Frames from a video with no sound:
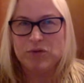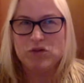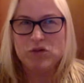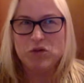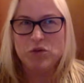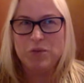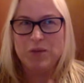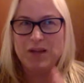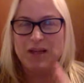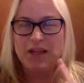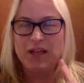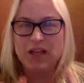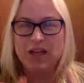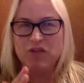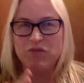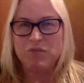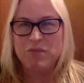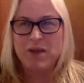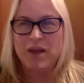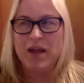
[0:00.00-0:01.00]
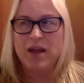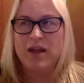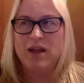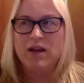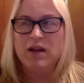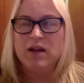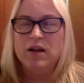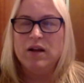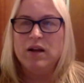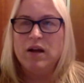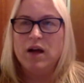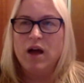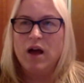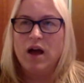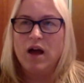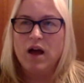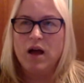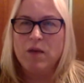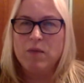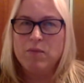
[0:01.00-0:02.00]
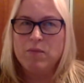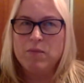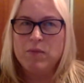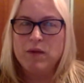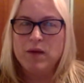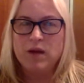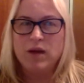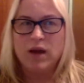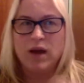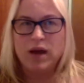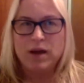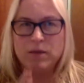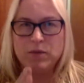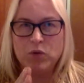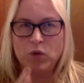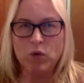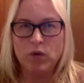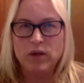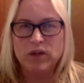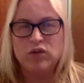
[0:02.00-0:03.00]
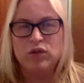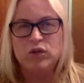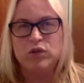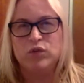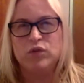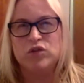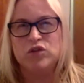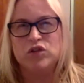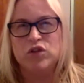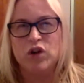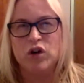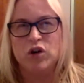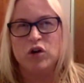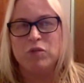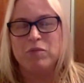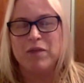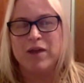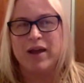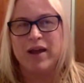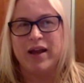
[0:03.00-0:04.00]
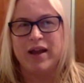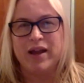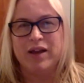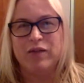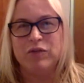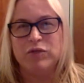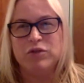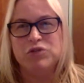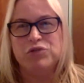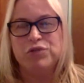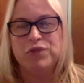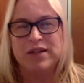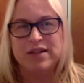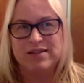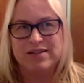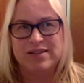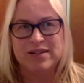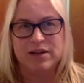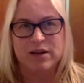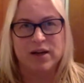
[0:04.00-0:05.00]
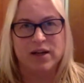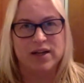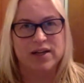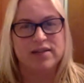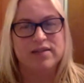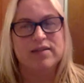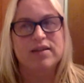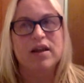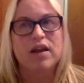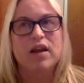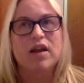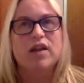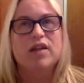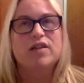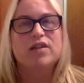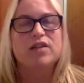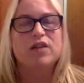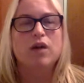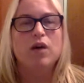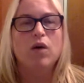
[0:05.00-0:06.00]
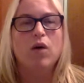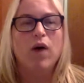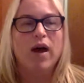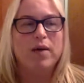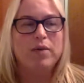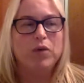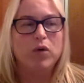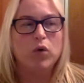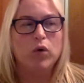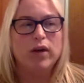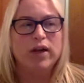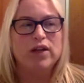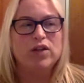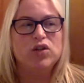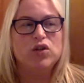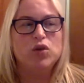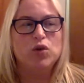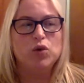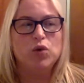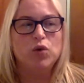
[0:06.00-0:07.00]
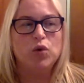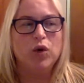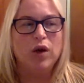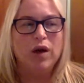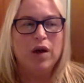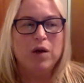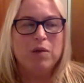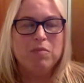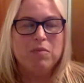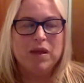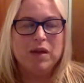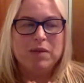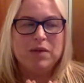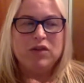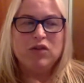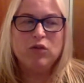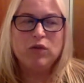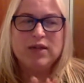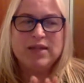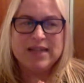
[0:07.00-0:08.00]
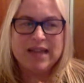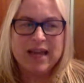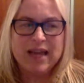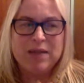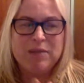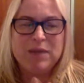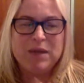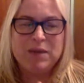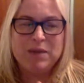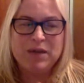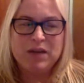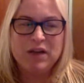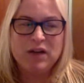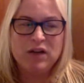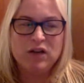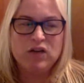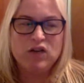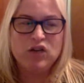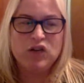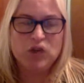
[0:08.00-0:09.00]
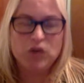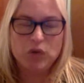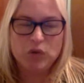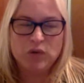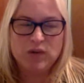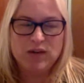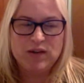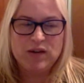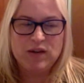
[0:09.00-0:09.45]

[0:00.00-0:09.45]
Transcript: to the beginning of May, I'm going to start my retreat series. So I'm going to maybe do a day, maybe 2